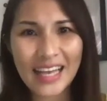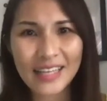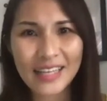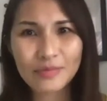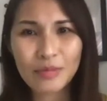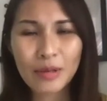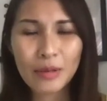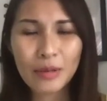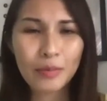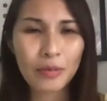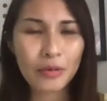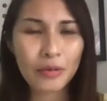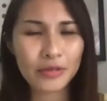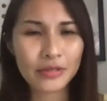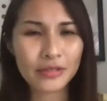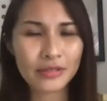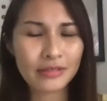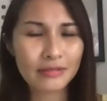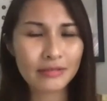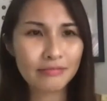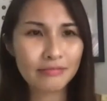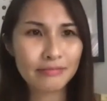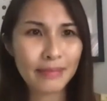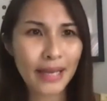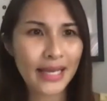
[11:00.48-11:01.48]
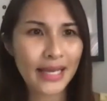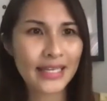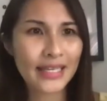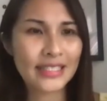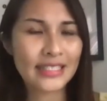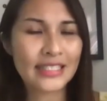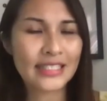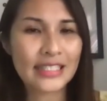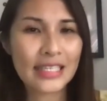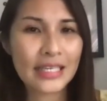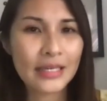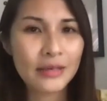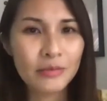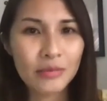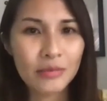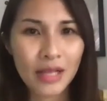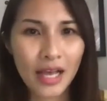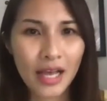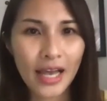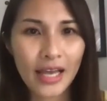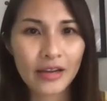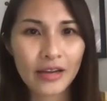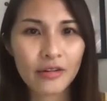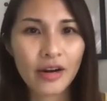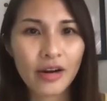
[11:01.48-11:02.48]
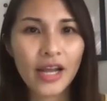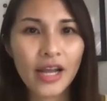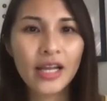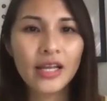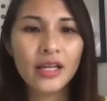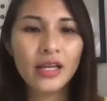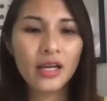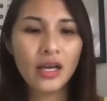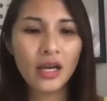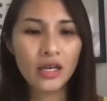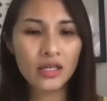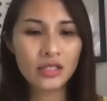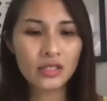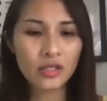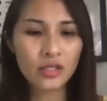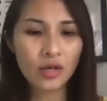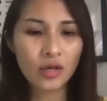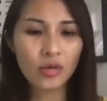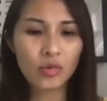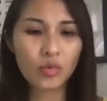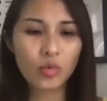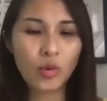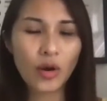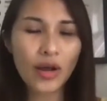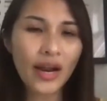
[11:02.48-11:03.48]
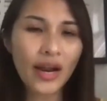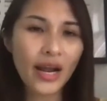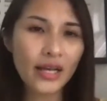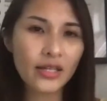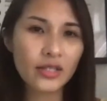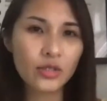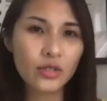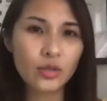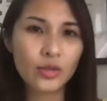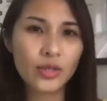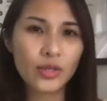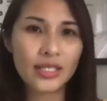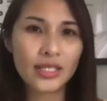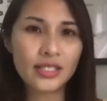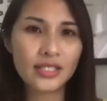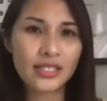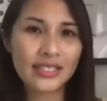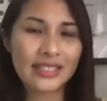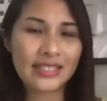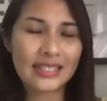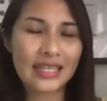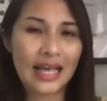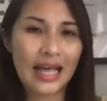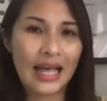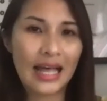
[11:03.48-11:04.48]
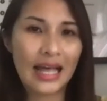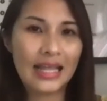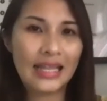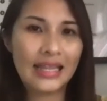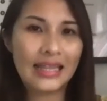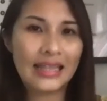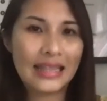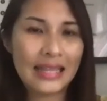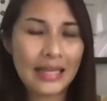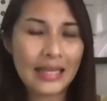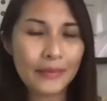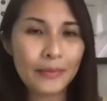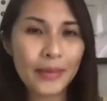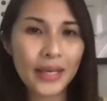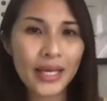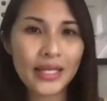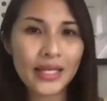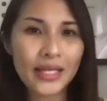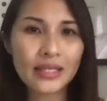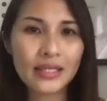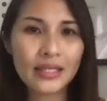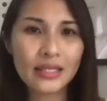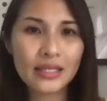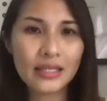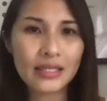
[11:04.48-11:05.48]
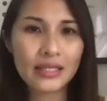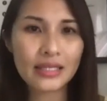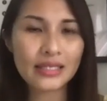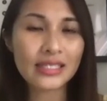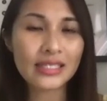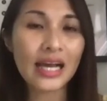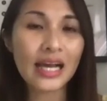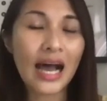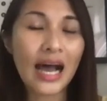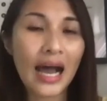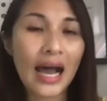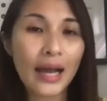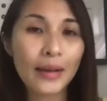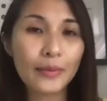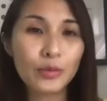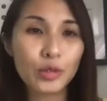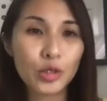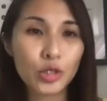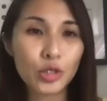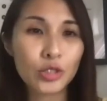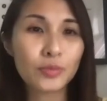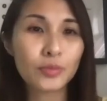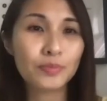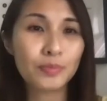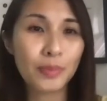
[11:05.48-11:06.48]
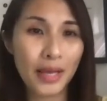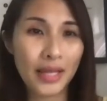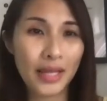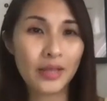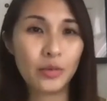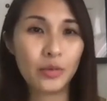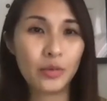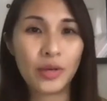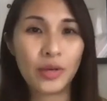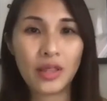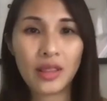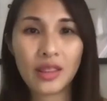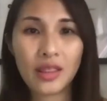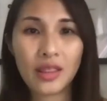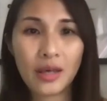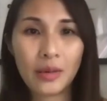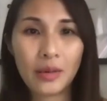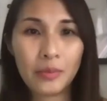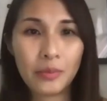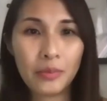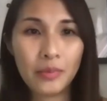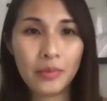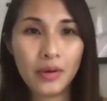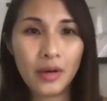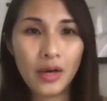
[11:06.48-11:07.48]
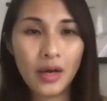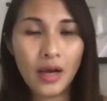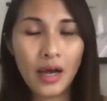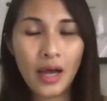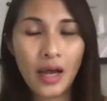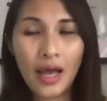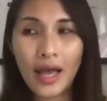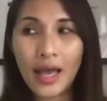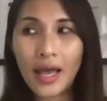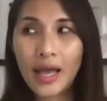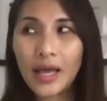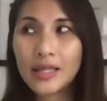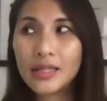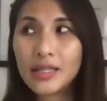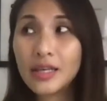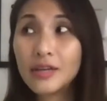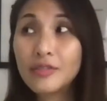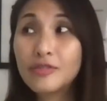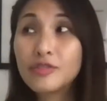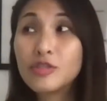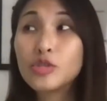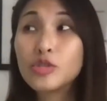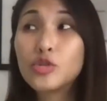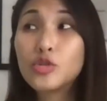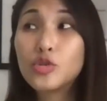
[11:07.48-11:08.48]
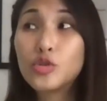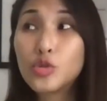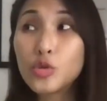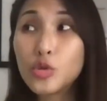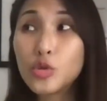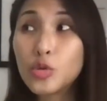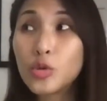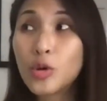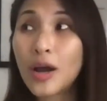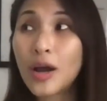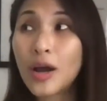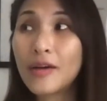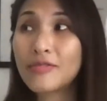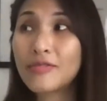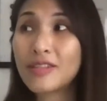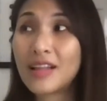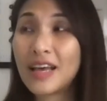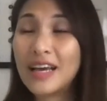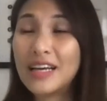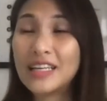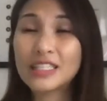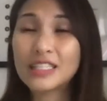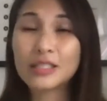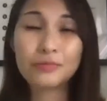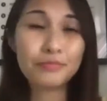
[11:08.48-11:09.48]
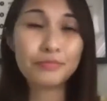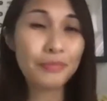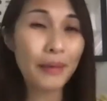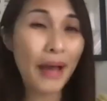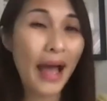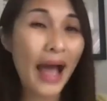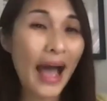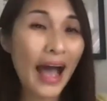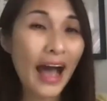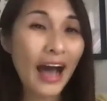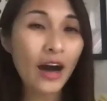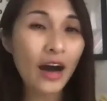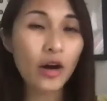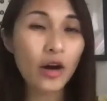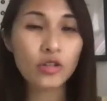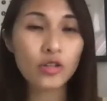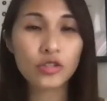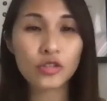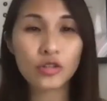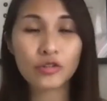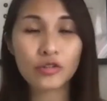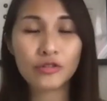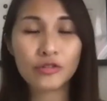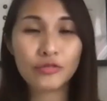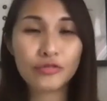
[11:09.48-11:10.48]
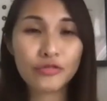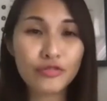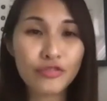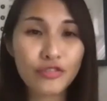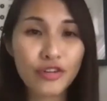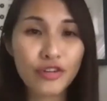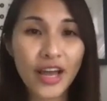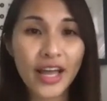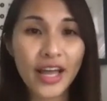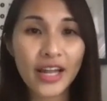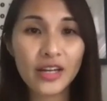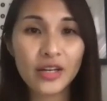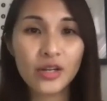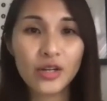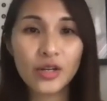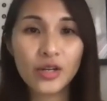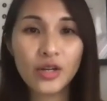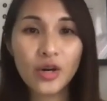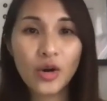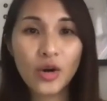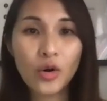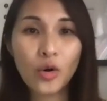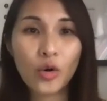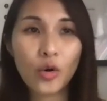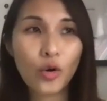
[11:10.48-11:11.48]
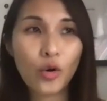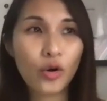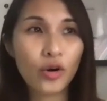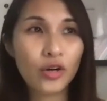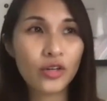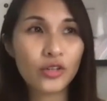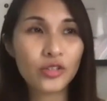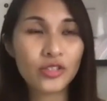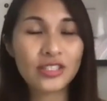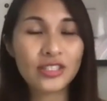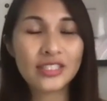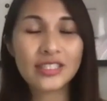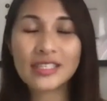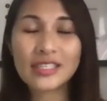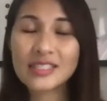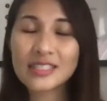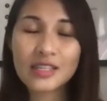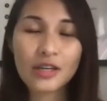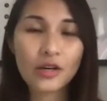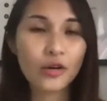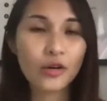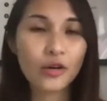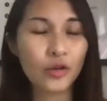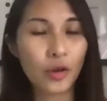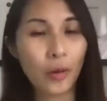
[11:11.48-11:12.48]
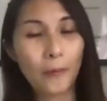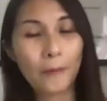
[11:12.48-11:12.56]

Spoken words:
people make it seem like, right? So what I do is just limit the time you spend with them. And if you do have like a spouse or a friend or your sister or your